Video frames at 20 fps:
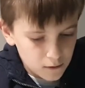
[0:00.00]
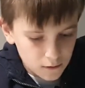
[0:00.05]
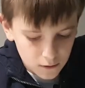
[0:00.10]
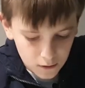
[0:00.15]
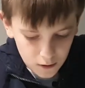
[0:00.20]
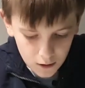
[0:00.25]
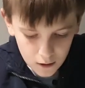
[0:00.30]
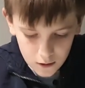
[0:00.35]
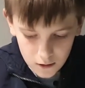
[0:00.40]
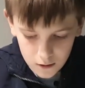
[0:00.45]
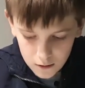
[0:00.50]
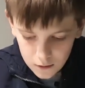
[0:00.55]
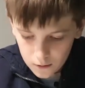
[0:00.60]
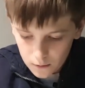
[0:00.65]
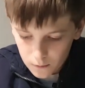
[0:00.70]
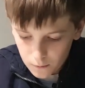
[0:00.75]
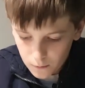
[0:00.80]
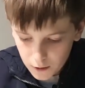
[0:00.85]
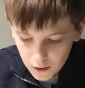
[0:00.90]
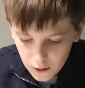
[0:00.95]
So
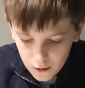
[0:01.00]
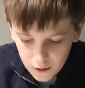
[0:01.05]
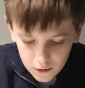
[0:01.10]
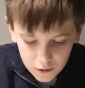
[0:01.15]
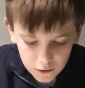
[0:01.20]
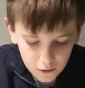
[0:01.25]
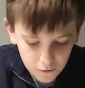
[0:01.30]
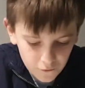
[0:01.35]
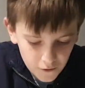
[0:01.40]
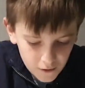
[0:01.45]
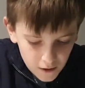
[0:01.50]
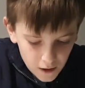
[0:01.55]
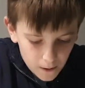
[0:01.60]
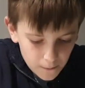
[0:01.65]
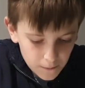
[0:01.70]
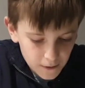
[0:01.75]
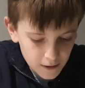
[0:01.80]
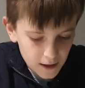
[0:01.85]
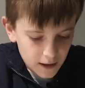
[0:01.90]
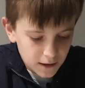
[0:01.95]
we're going to fill up
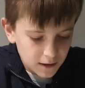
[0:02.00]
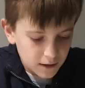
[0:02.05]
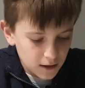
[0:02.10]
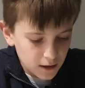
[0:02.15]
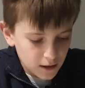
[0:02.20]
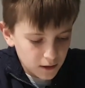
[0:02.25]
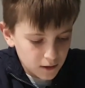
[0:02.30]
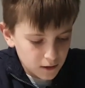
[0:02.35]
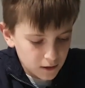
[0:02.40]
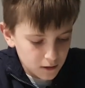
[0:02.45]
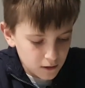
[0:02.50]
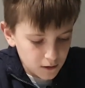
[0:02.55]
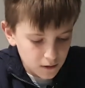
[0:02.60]
the lettuce.